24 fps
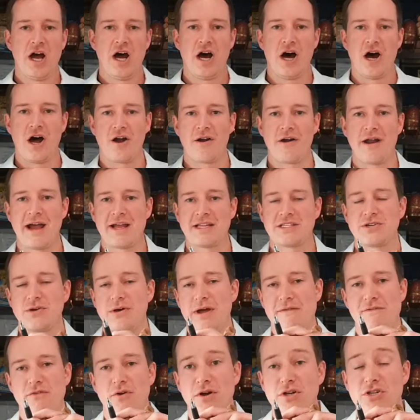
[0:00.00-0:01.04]
All right. So,
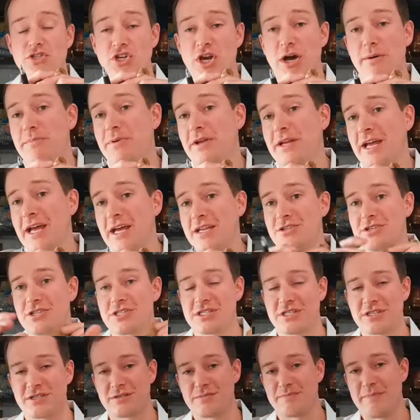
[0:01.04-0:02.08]
everyone jumping in,
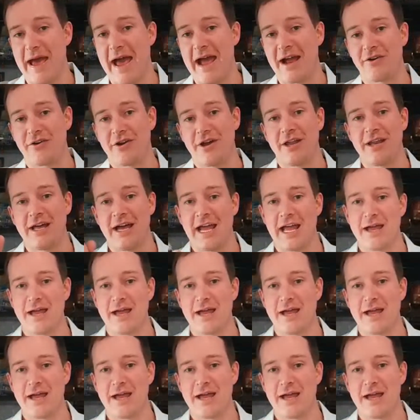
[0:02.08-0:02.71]
just as a background,